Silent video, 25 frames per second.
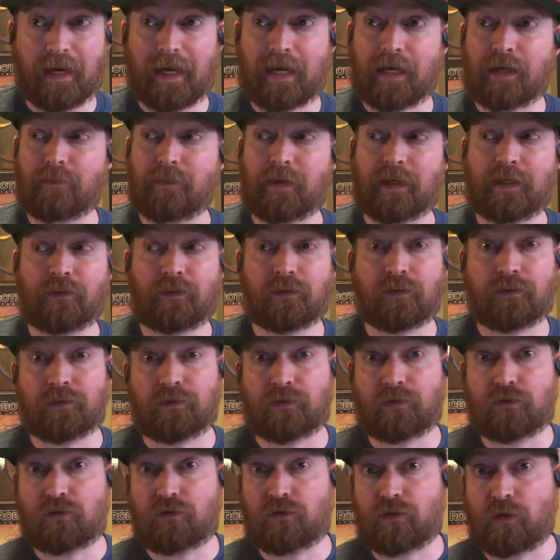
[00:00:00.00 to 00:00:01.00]

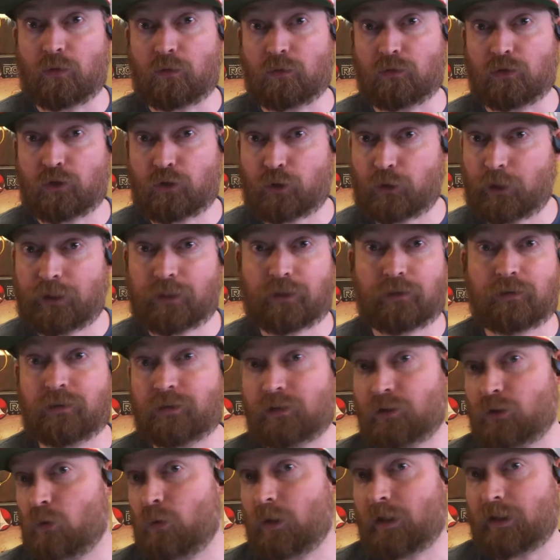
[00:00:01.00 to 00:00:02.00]
Animations don't trigger
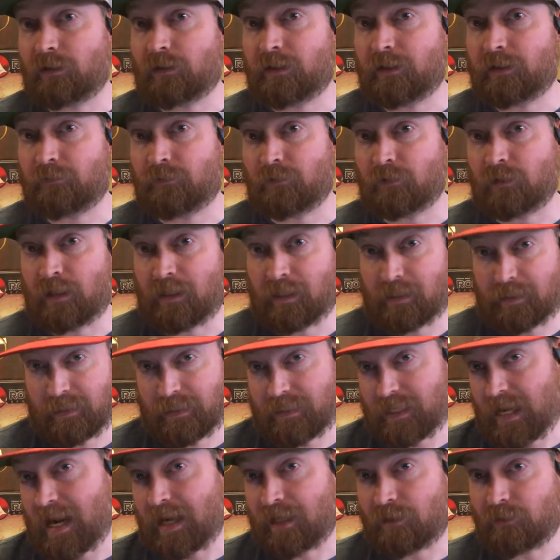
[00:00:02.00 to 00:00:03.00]
as quickly for a lot of the
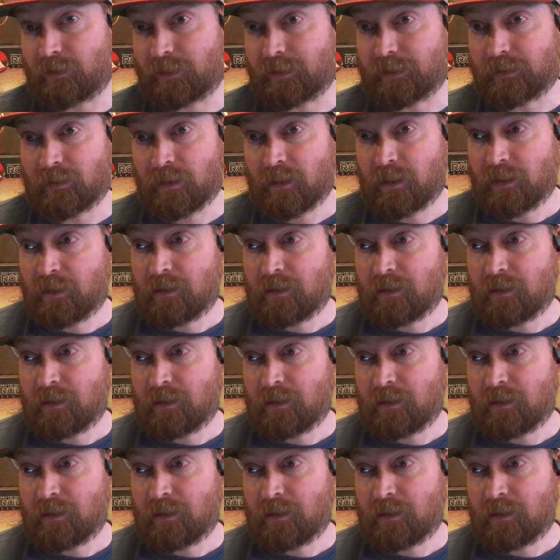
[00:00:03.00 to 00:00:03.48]
tackling.